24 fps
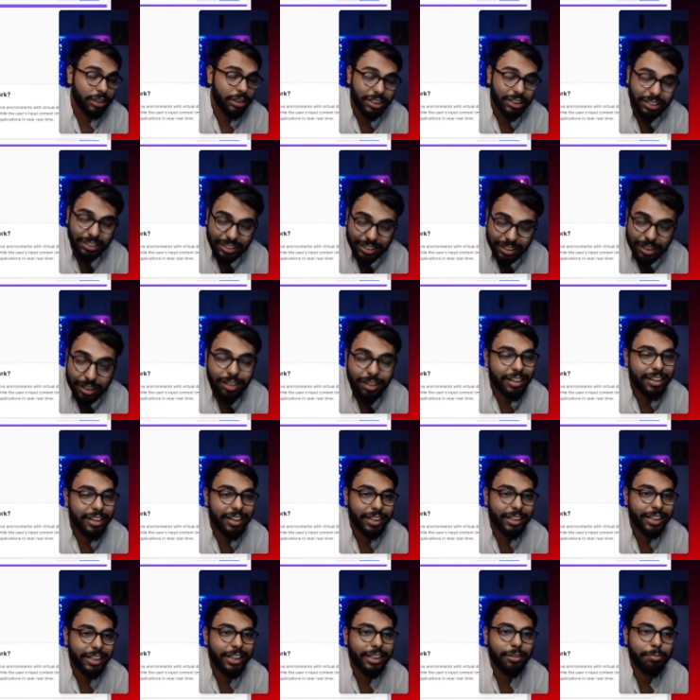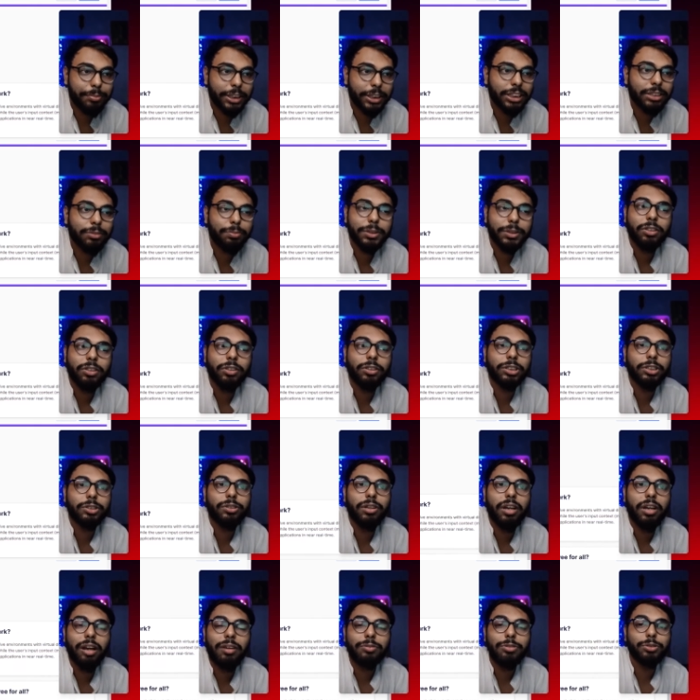it's a great mess, because
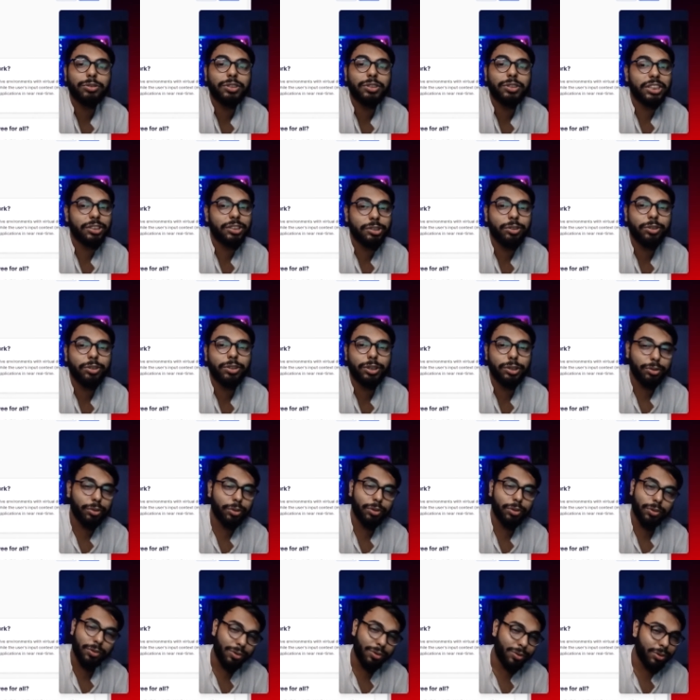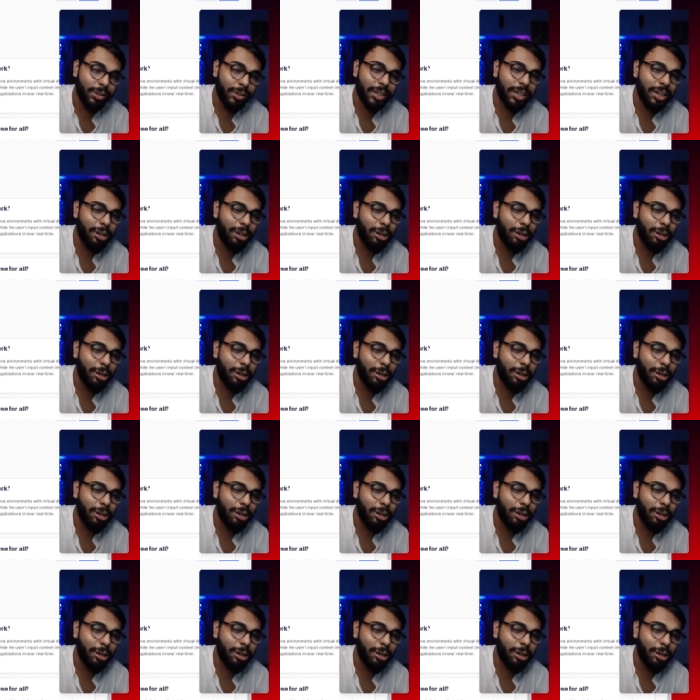you have to secure your own